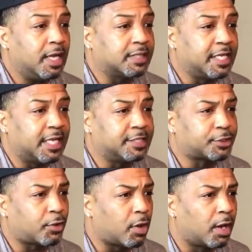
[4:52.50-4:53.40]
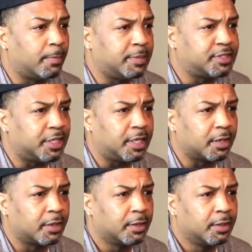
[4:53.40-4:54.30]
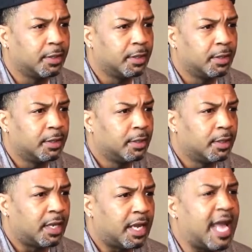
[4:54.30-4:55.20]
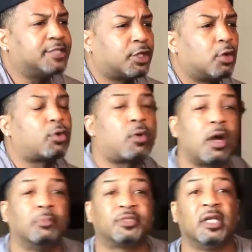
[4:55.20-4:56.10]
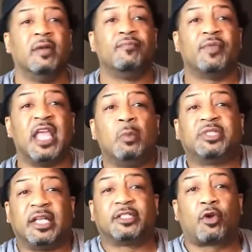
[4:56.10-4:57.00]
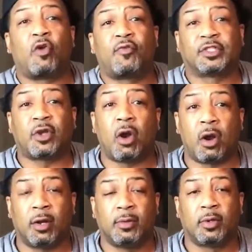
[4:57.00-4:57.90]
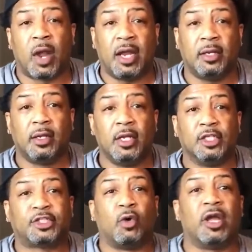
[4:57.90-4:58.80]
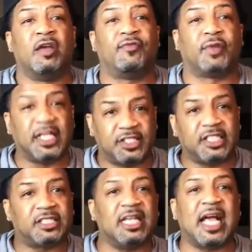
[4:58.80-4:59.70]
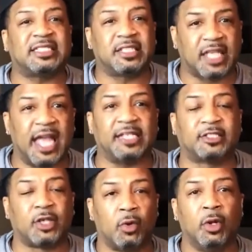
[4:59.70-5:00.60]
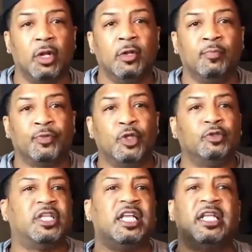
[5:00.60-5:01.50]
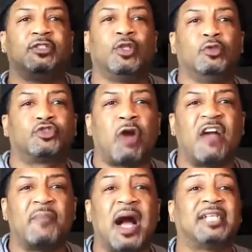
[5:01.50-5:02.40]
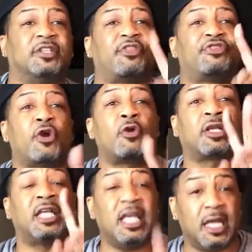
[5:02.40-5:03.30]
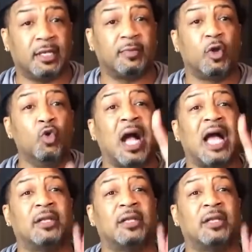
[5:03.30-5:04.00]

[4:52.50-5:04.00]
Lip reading: think let me see here, Angelo Crumbs, he was in his girlfriend's car, right? So if, let's just say that's the case. So you see these dudes drive by, because the third kid who got